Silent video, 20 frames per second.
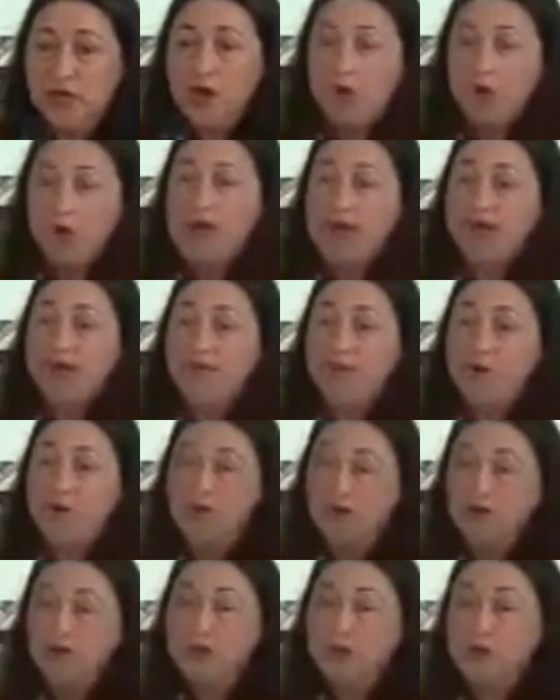we have
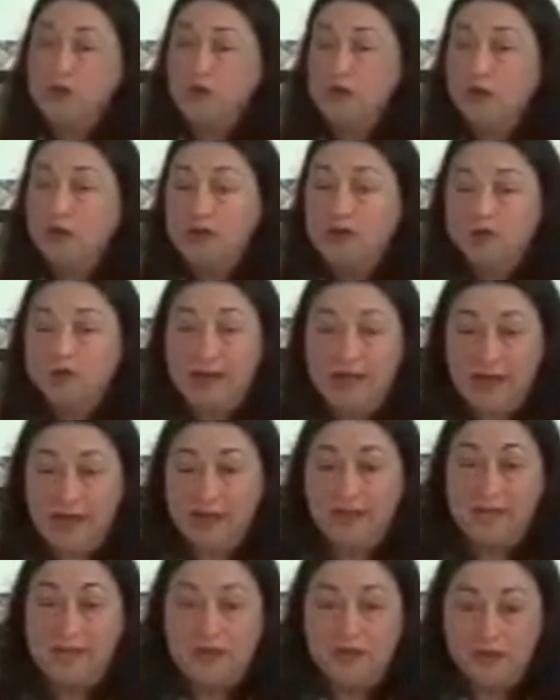over 200
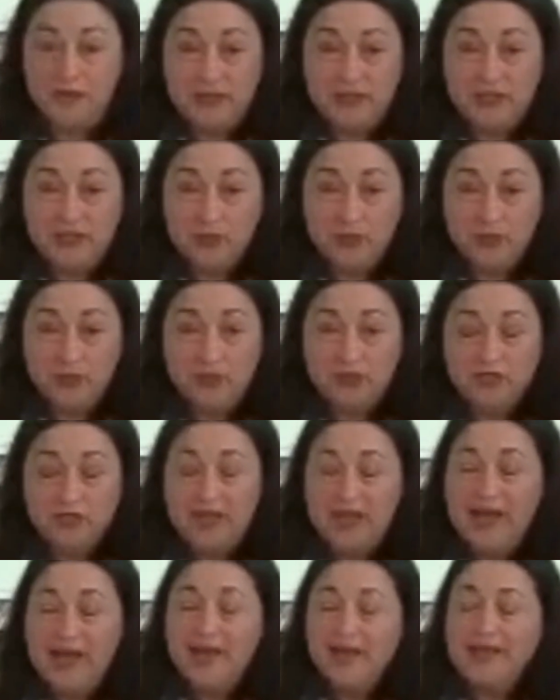elementary schools
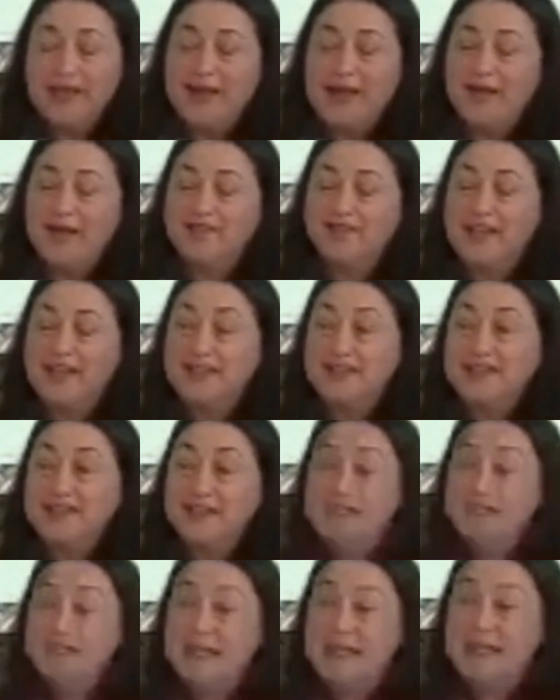that have less
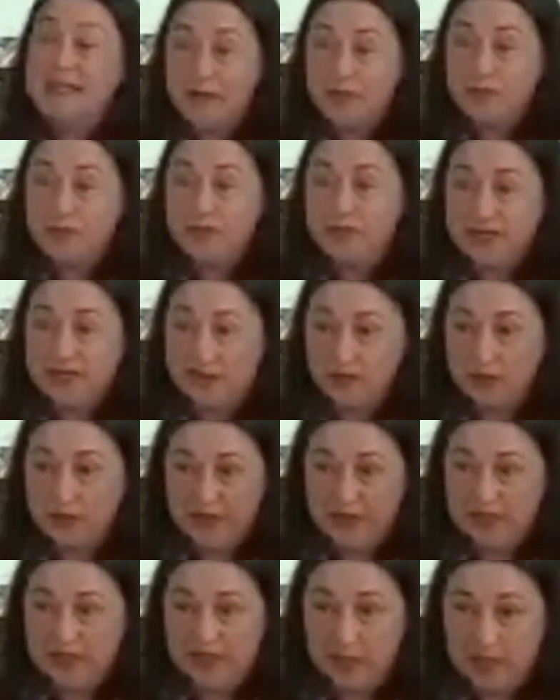than 10%
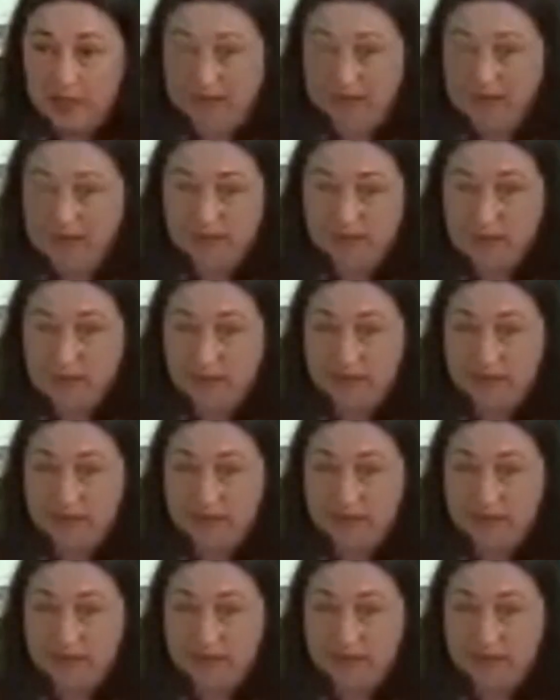green space.